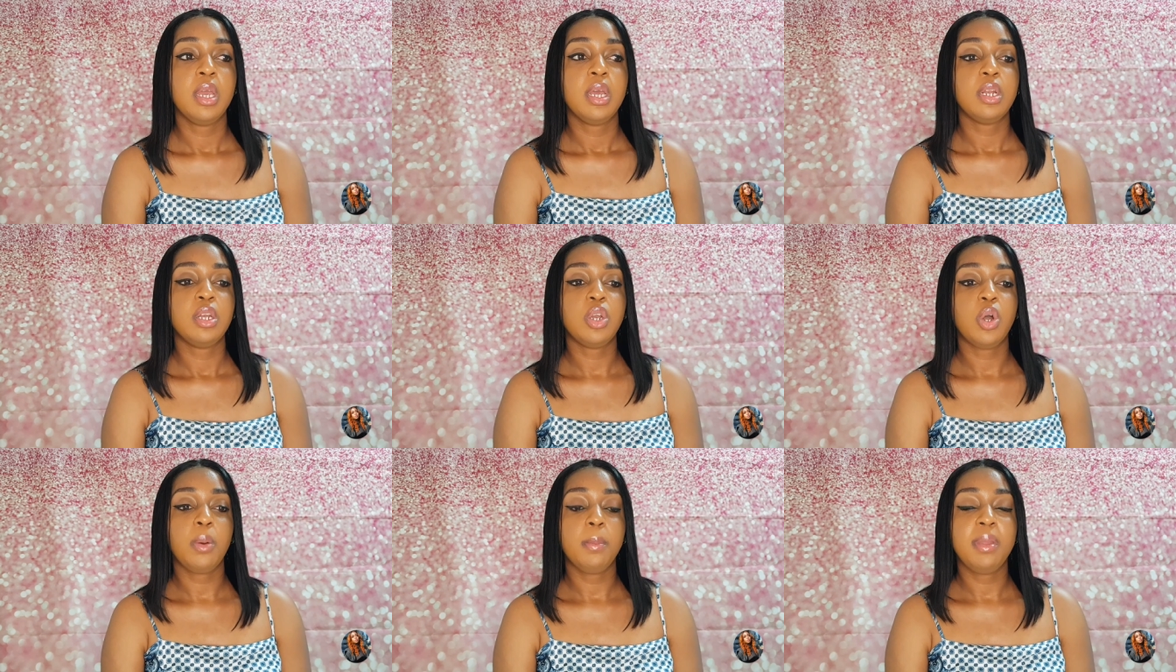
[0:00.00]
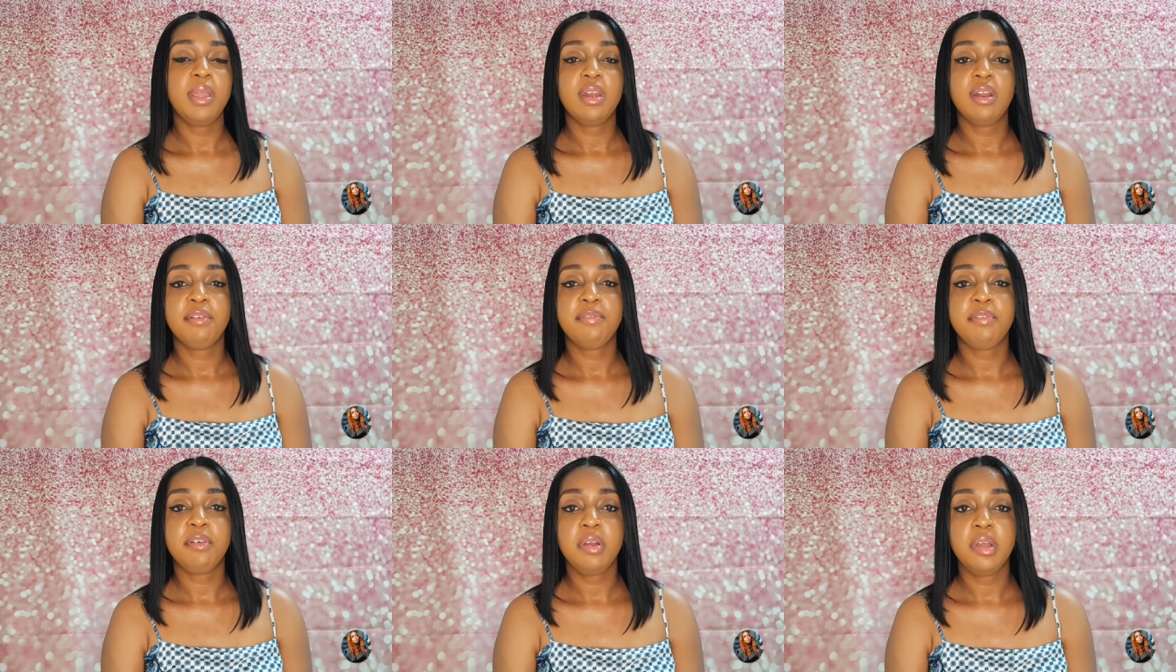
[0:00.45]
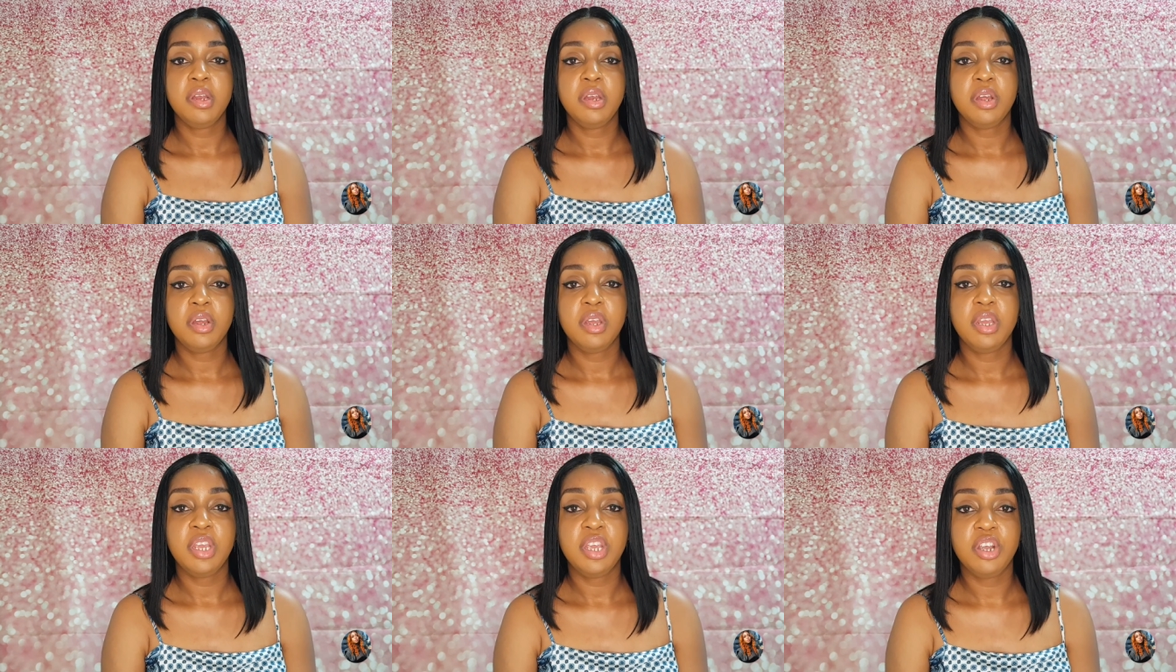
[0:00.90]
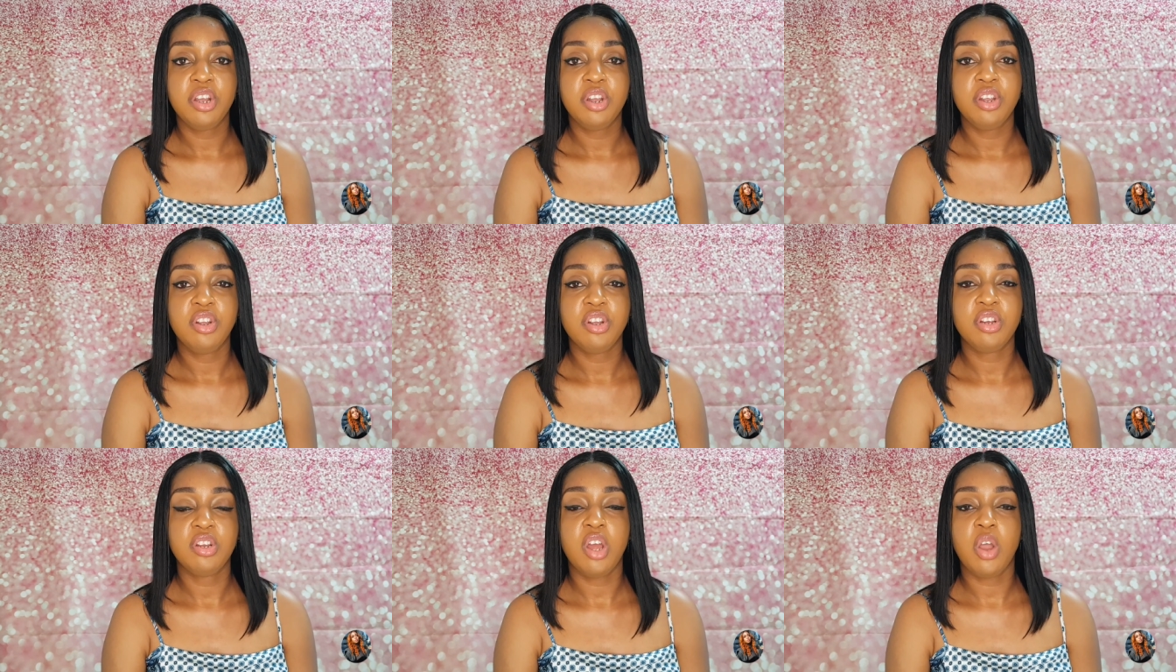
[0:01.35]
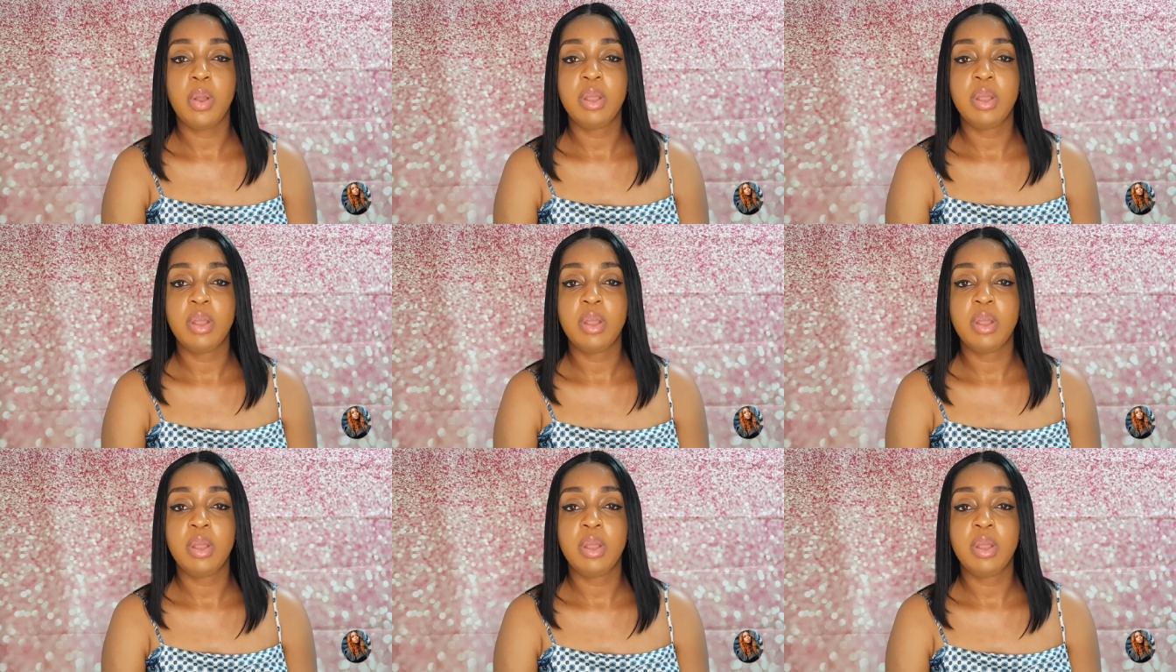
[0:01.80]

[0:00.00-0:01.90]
now being a foreigner here you're not